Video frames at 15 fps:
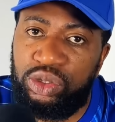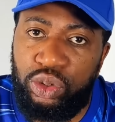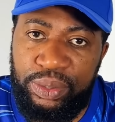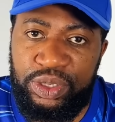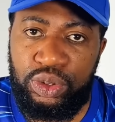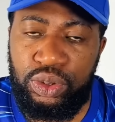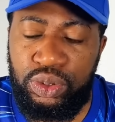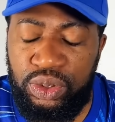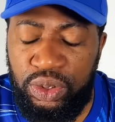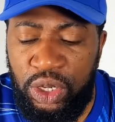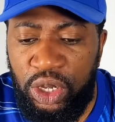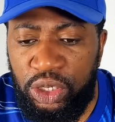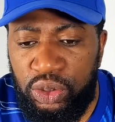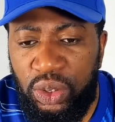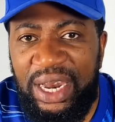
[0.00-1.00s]
to be sold.
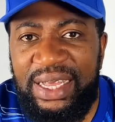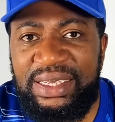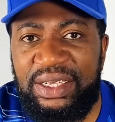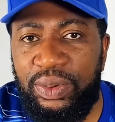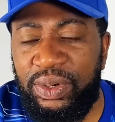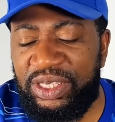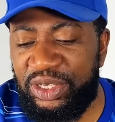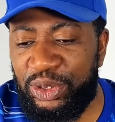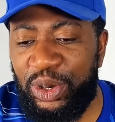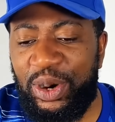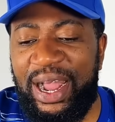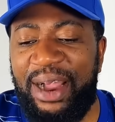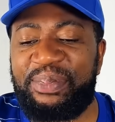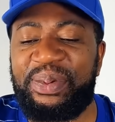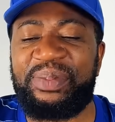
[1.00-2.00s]
So let's see what is going to
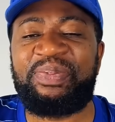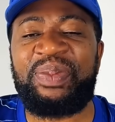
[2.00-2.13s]
happen.